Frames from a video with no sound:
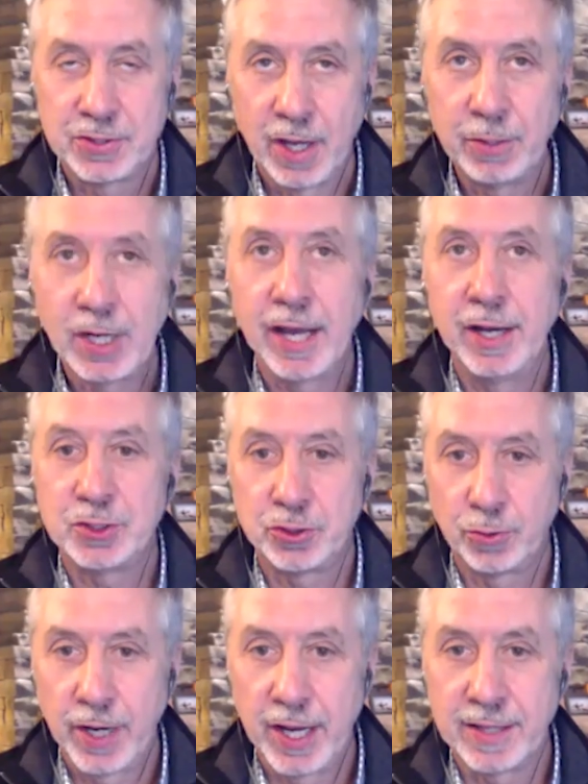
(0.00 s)
some kind of
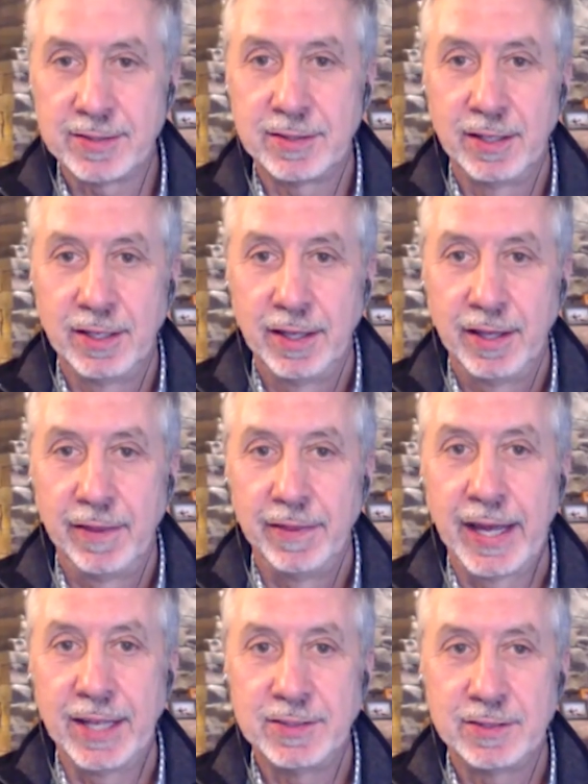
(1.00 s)
stress
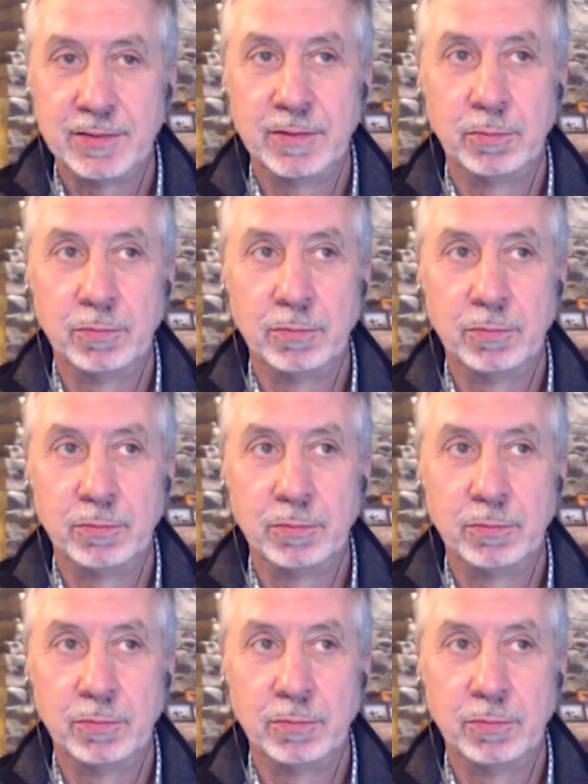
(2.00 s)
that's